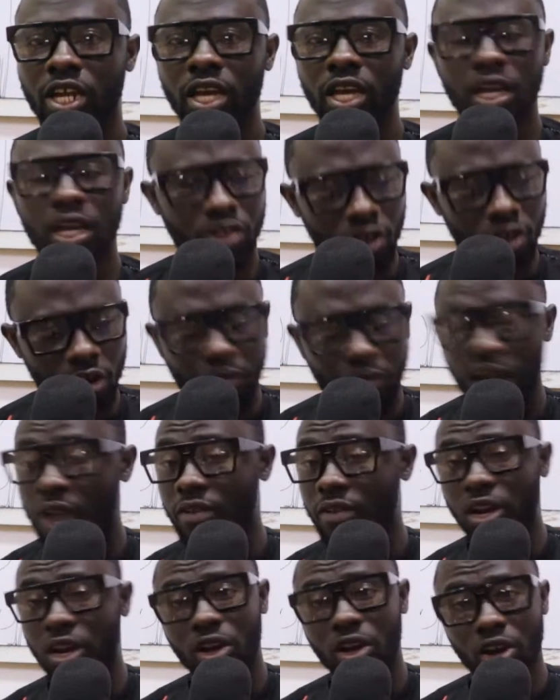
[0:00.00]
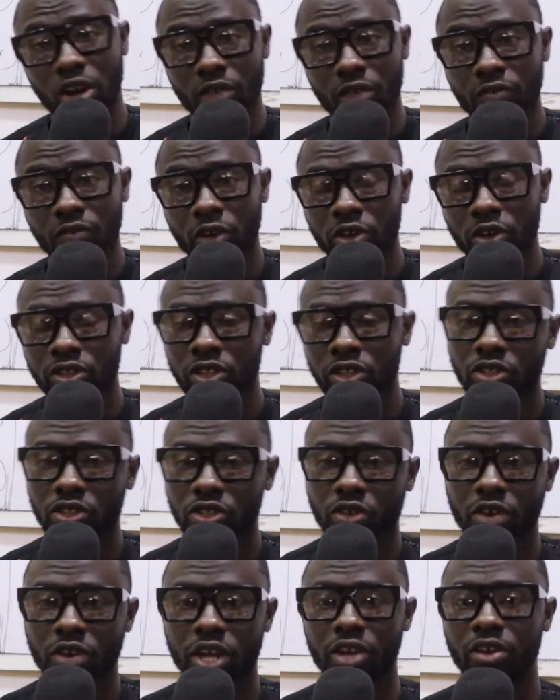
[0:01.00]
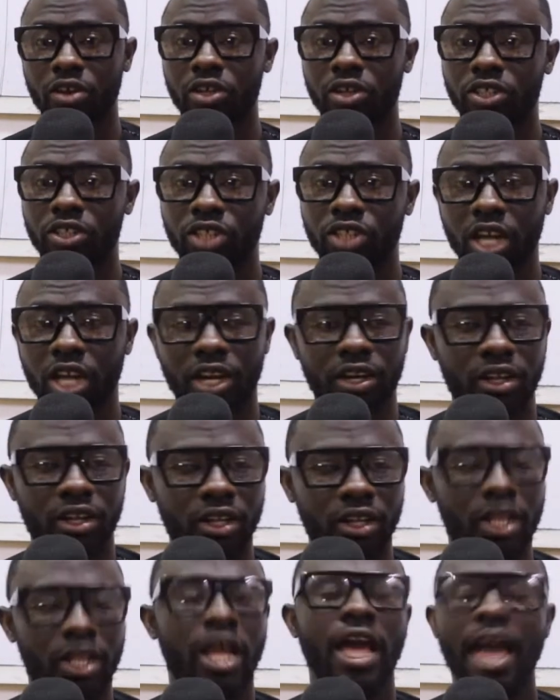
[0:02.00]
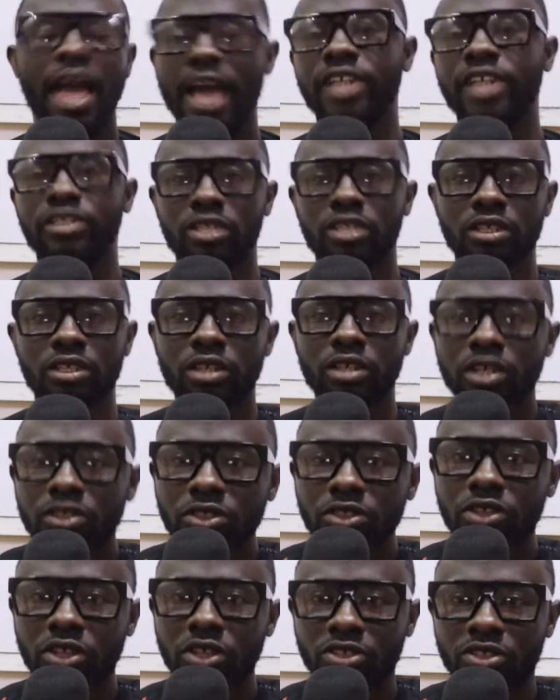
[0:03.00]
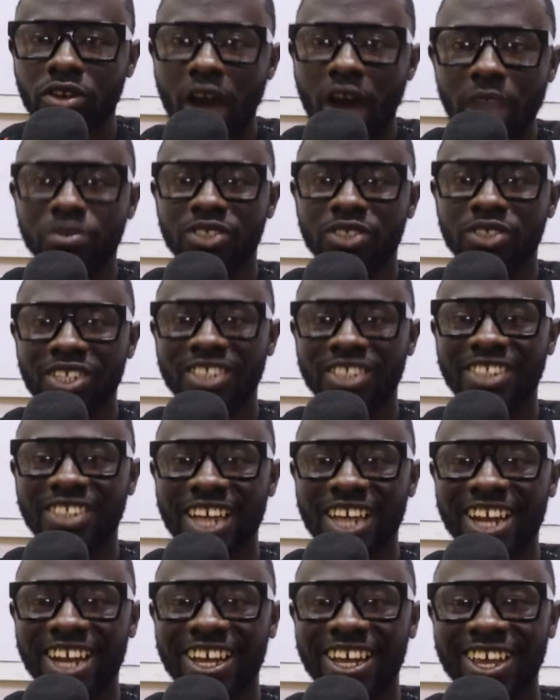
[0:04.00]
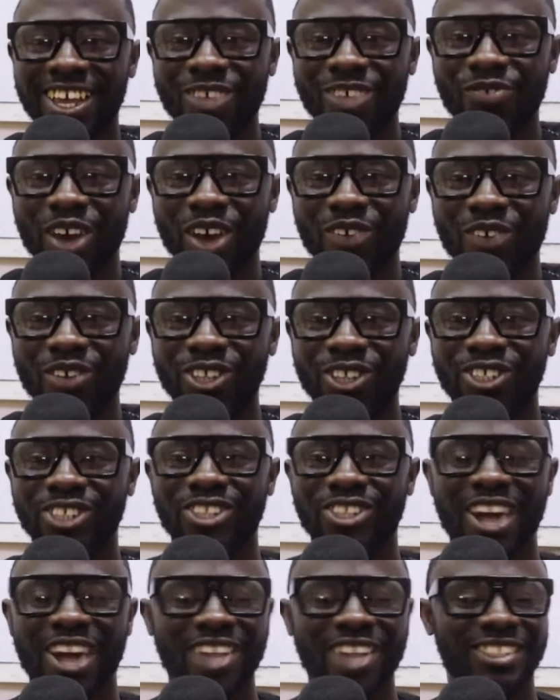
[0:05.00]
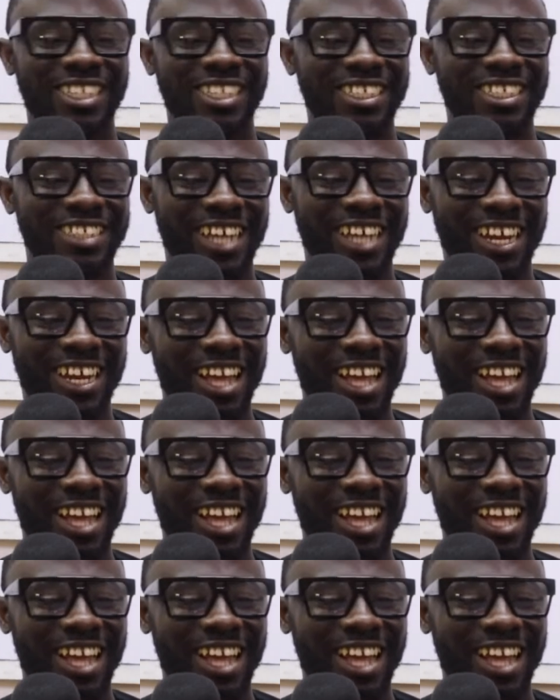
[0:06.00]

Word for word: You know, we have a lot of content already on the channel. And subscribe to the channel if you have not subscribed to the channel